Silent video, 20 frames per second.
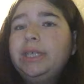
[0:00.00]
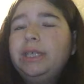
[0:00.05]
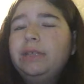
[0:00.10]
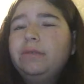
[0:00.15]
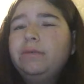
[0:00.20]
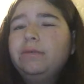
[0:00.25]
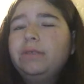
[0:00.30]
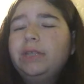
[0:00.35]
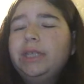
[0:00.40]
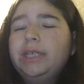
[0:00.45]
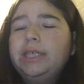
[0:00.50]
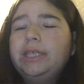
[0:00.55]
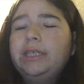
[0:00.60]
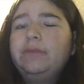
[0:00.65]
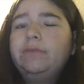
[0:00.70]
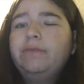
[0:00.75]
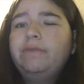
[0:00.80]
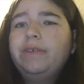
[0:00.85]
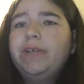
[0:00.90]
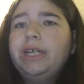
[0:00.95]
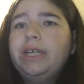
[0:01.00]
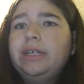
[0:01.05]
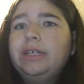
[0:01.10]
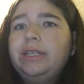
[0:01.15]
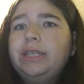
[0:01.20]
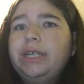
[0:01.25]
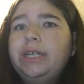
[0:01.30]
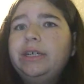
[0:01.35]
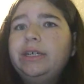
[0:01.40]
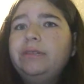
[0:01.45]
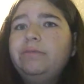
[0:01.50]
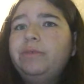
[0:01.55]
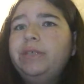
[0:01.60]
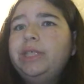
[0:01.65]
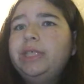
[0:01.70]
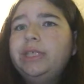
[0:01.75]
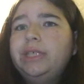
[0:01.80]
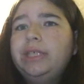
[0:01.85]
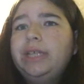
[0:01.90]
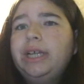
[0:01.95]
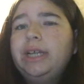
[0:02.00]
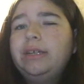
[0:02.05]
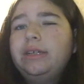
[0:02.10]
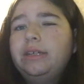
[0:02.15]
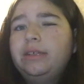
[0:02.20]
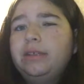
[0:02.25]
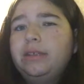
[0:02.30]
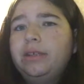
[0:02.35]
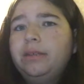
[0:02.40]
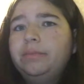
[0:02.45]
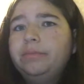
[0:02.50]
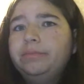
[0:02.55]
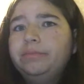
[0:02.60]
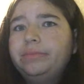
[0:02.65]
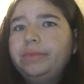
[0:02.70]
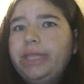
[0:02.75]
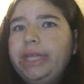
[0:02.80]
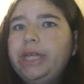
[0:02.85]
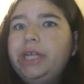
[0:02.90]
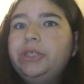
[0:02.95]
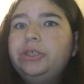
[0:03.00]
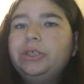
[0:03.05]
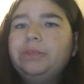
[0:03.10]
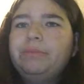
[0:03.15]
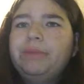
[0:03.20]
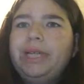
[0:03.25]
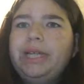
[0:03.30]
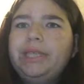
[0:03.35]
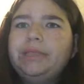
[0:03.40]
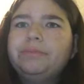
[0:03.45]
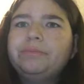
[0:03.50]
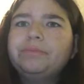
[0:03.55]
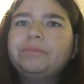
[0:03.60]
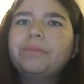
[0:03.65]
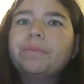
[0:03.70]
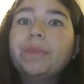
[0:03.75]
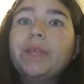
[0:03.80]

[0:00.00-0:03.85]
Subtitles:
I guess, like I said, we'll find out later. And we learned that Lady Tremaine